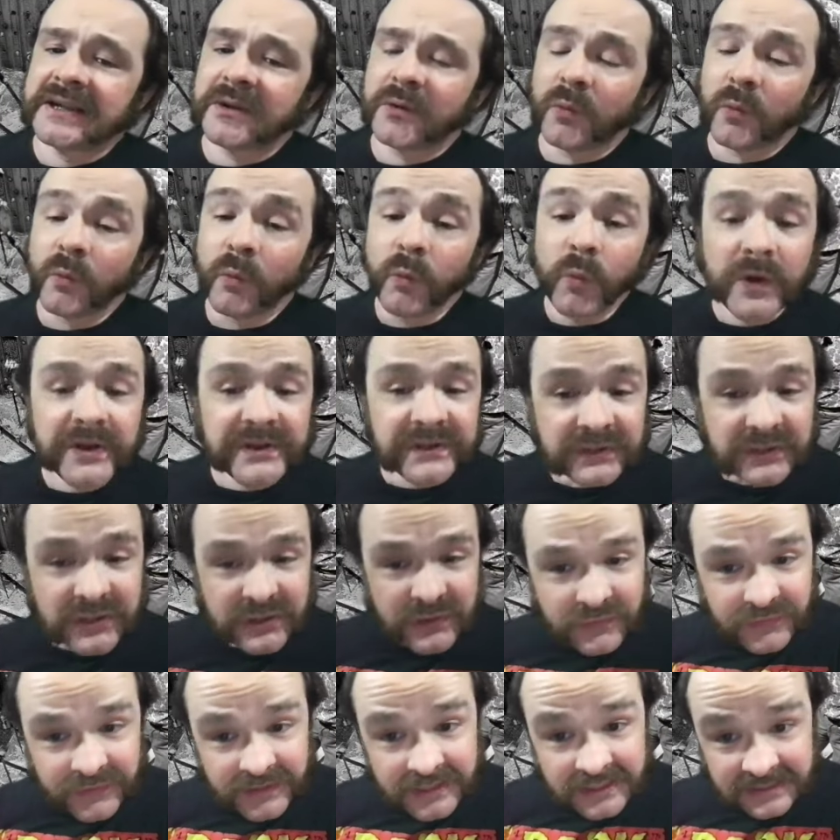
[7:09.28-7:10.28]
would
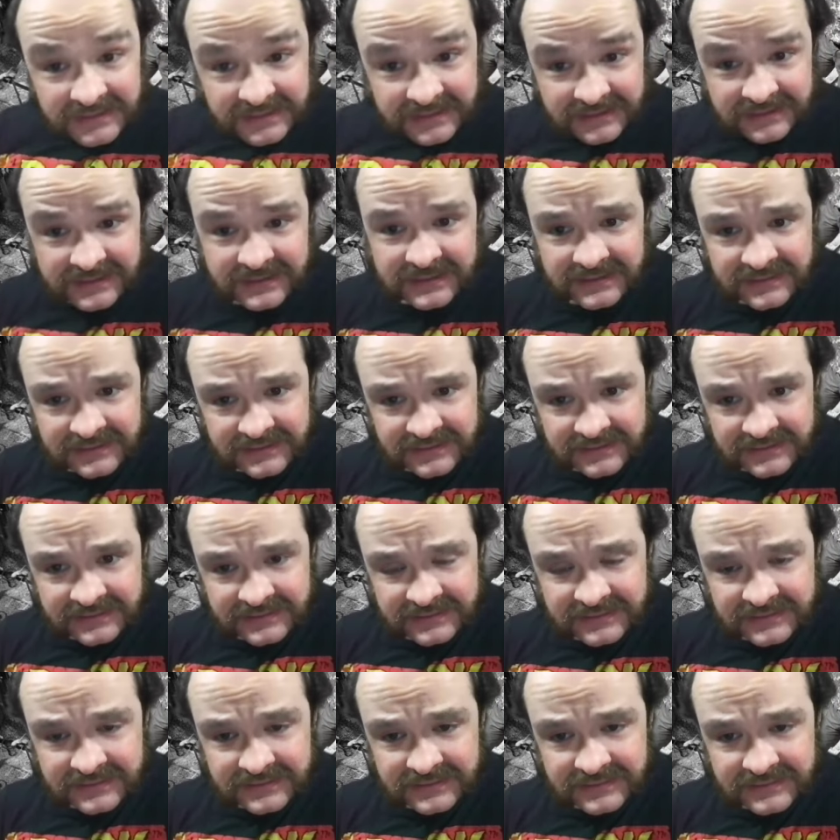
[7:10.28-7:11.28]
do this
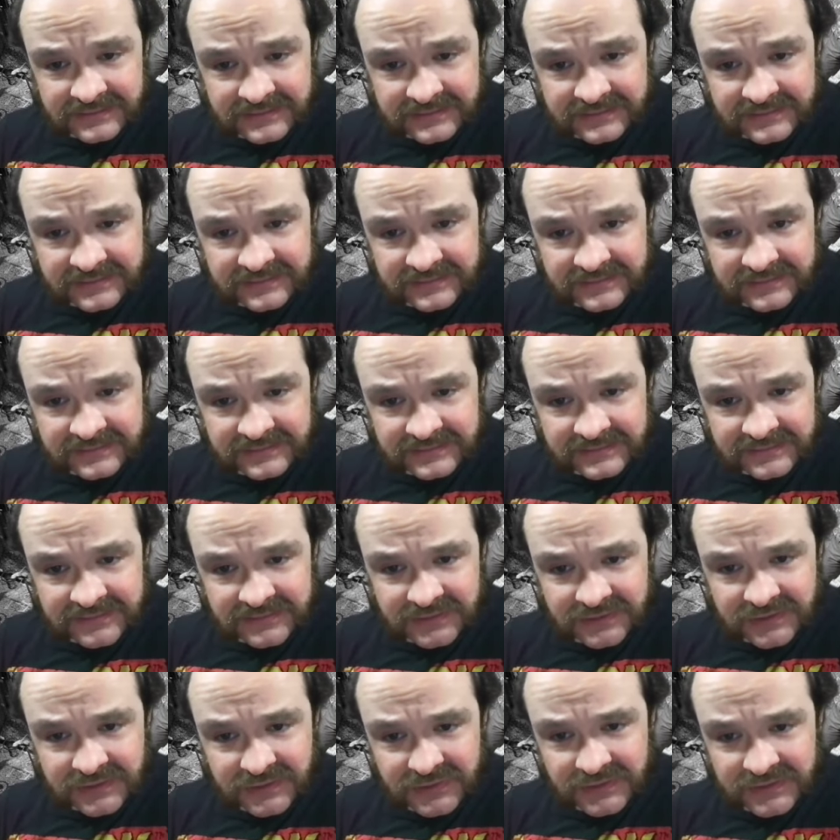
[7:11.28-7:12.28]

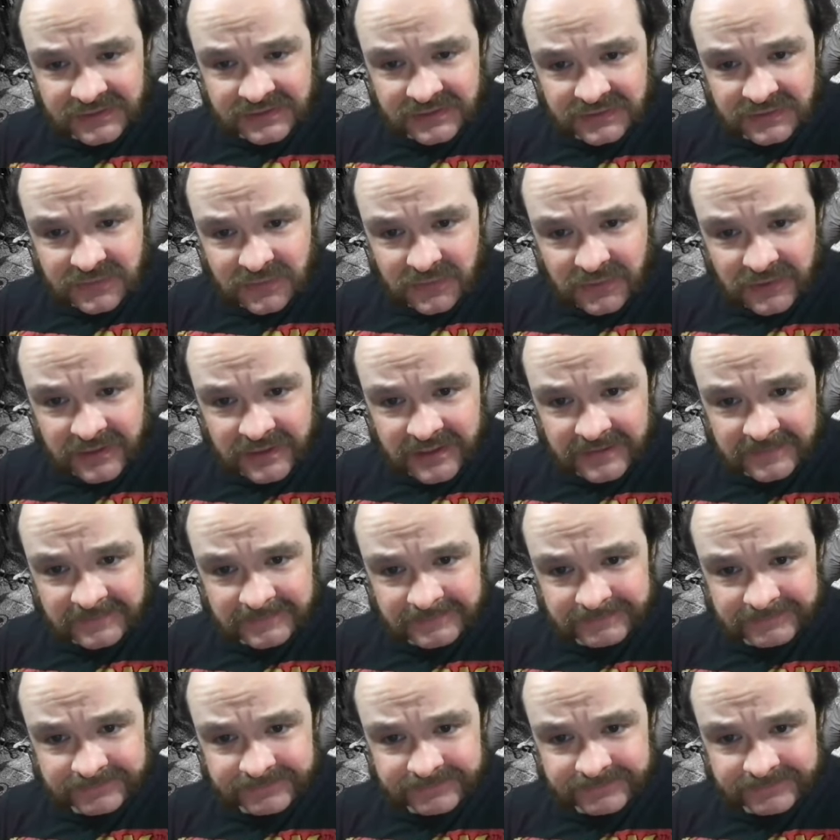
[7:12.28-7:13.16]
to the story.